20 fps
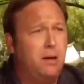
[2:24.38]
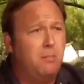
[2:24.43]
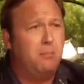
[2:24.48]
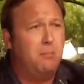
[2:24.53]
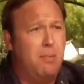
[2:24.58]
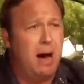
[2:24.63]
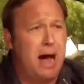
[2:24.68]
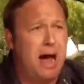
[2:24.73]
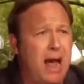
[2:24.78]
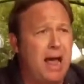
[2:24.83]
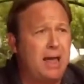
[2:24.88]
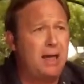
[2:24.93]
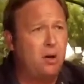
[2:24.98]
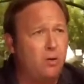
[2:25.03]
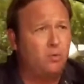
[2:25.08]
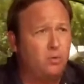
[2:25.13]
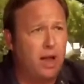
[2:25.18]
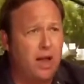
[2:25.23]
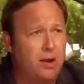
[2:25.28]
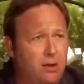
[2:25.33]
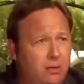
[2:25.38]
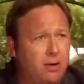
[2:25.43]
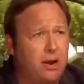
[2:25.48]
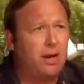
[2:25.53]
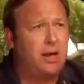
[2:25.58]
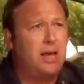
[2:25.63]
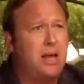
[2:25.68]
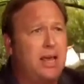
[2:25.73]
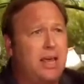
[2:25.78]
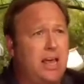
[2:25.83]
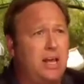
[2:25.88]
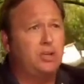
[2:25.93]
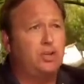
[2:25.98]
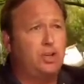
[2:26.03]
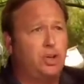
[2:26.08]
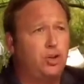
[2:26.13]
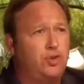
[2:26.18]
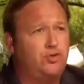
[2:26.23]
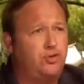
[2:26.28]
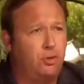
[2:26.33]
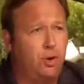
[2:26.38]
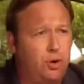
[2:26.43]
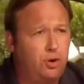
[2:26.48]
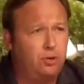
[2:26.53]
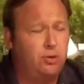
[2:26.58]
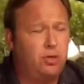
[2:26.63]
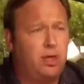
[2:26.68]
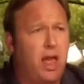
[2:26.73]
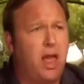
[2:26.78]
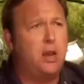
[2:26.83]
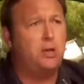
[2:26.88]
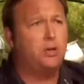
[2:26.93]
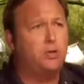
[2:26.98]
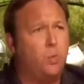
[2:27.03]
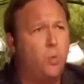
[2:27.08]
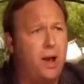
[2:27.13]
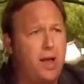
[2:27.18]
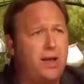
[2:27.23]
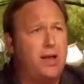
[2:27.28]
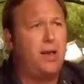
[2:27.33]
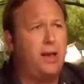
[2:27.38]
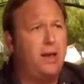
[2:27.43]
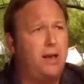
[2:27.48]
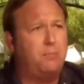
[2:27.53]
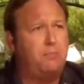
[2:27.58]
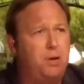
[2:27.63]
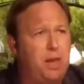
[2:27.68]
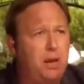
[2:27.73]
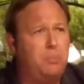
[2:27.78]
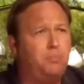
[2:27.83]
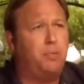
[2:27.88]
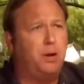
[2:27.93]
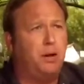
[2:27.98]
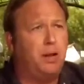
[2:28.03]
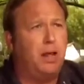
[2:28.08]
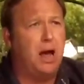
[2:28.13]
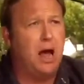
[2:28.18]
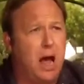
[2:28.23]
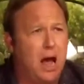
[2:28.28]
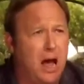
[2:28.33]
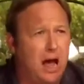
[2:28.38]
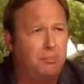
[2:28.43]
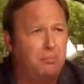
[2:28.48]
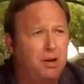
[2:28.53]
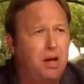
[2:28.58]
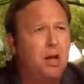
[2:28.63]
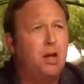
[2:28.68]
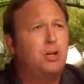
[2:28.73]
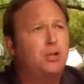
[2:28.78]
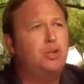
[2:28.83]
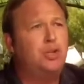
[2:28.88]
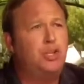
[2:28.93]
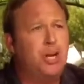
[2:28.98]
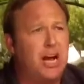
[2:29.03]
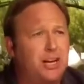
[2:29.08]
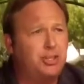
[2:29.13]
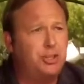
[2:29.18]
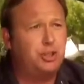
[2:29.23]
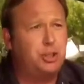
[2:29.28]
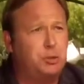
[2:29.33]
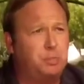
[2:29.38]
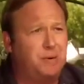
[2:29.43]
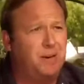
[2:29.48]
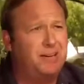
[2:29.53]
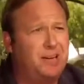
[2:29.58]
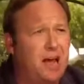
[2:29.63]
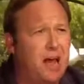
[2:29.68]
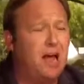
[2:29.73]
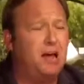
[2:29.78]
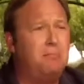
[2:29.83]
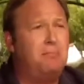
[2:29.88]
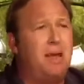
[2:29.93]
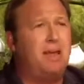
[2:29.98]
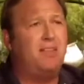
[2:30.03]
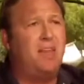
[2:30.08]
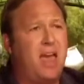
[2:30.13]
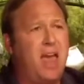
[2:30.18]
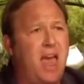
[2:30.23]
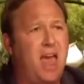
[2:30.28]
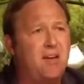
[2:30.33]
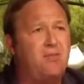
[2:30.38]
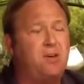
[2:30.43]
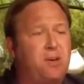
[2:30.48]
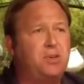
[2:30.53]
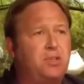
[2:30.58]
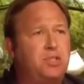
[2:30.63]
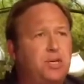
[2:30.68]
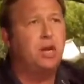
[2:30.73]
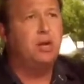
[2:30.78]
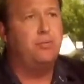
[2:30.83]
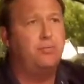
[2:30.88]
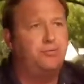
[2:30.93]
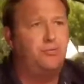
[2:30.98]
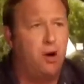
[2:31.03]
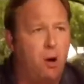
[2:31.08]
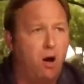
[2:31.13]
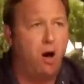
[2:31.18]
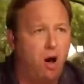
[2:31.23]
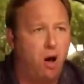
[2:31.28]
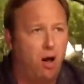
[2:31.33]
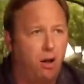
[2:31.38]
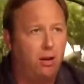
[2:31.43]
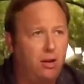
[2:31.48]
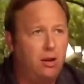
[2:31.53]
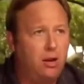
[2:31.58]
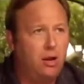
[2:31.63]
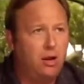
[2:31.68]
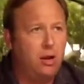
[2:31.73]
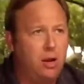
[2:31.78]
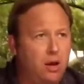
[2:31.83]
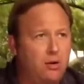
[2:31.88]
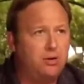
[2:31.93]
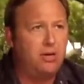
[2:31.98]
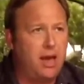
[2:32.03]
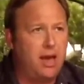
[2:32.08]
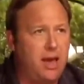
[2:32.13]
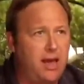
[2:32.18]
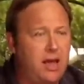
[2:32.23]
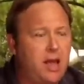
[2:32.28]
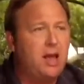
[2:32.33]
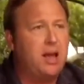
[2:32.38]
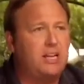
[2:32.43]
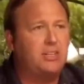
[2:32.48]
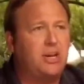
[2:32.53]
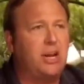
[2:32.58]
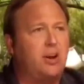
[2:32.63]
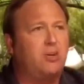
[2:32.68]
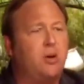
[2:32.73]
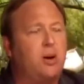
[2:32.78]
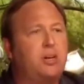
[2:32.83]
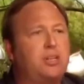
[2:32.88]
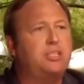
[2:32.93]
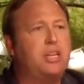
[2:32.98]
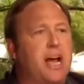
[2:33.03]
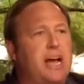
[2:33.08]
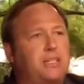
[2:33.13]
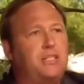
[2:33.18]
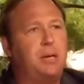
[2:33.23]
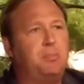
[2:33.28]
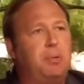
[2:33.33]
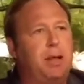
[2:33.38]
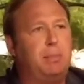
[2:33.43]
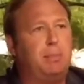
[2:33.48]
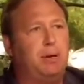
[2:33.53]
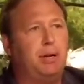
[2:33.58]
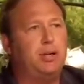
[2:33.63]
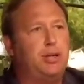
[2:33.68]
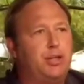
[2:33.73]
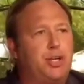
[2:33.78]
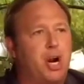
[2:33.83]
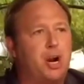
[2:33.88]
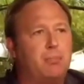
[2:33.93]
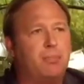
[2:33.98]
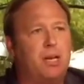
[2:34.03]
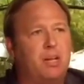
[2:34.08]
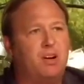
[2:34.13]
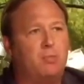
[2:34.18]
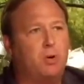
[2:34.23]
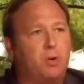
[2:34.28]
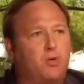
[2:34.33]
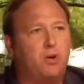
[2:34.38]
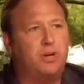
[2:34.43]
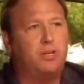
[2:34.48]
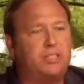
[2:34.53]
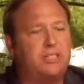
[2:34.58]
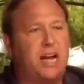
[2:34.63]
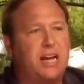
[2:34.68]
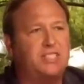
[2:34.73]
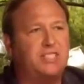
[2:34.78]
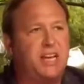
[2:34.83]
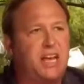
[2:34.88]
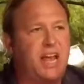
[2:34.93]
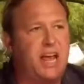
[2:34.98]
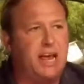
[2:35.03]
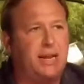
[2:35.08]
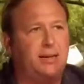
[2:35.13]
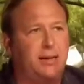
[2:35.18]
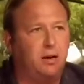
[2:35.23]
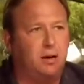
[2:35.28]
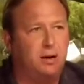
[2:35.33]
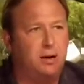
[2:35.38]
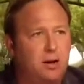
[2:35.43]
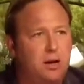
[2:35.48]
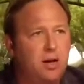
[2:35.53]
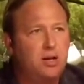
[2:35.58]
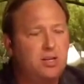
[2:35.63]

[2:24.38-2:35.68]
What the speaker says: my rhetoric is the truth and is waking people up. Justice be done, may the heavens fall. Okay? That's like criticizing people in Germany that were criticizing Hitler,